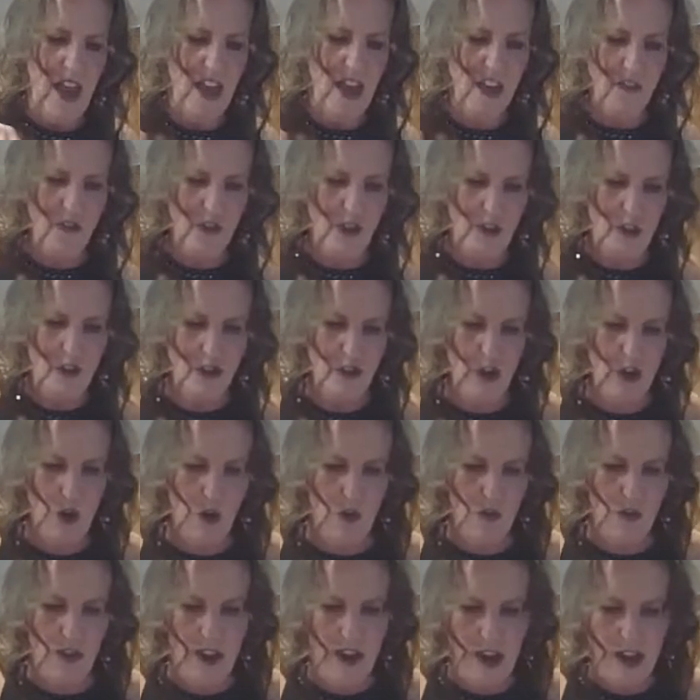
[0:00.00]
And if you
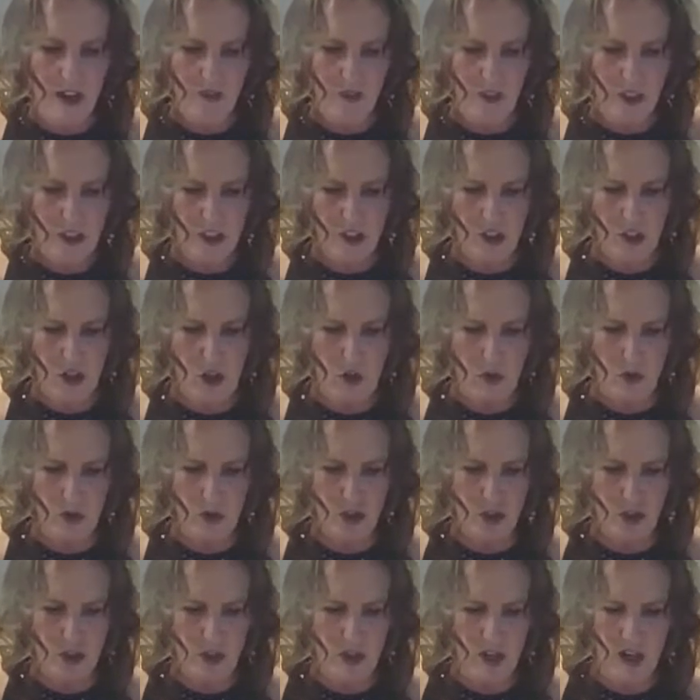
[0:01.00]
don't have a goat
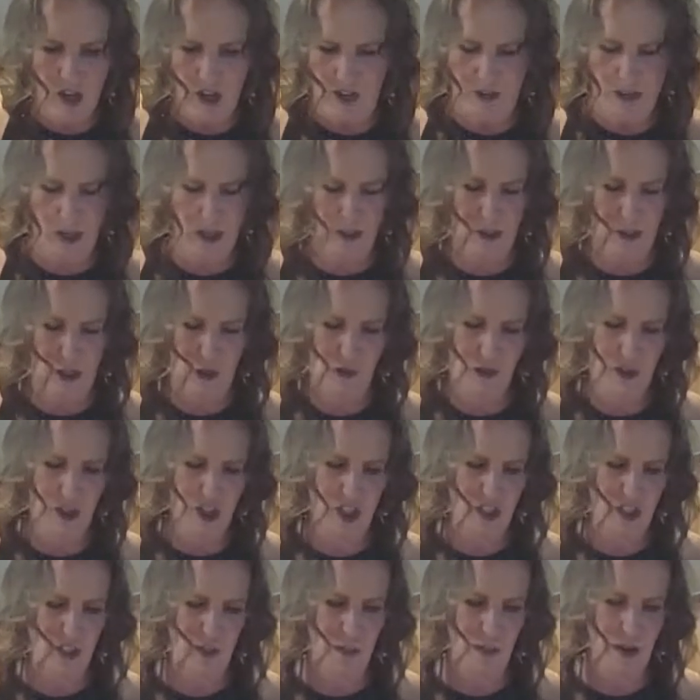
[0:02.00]

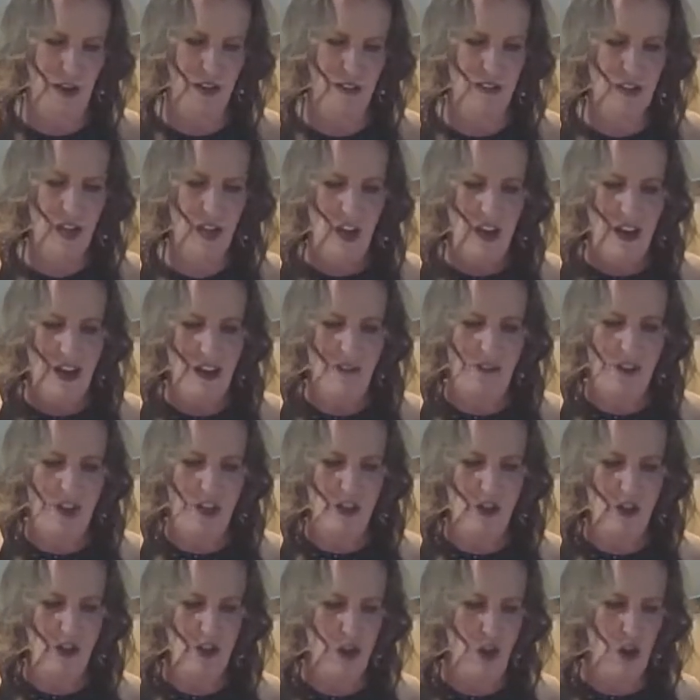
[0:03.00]
cheese press, if
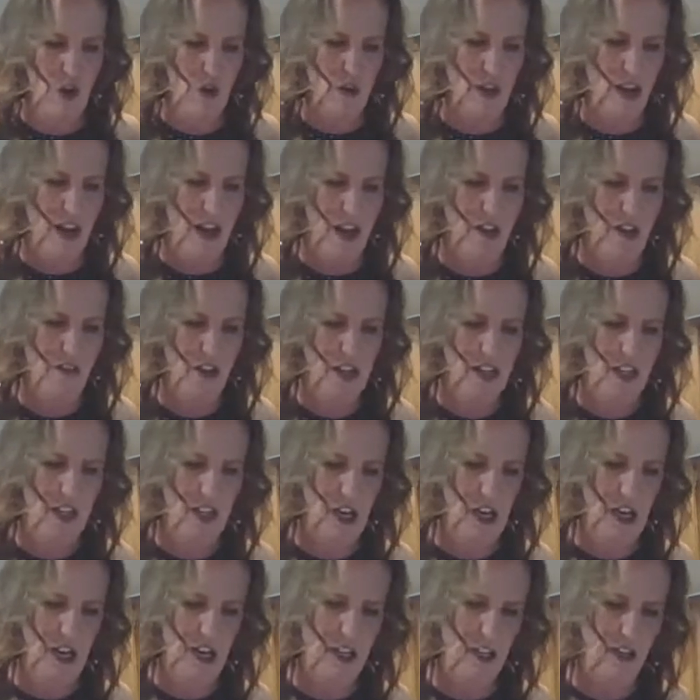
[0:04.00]
you don't have any
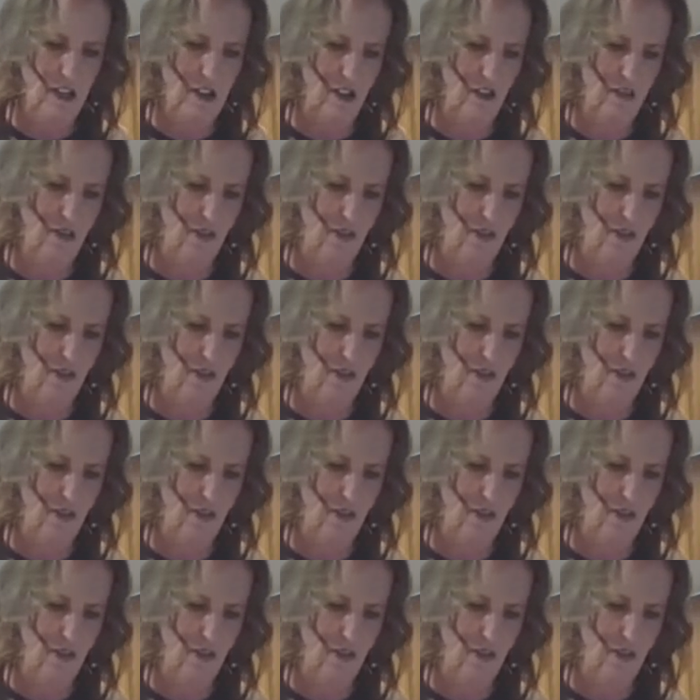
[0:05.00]
kind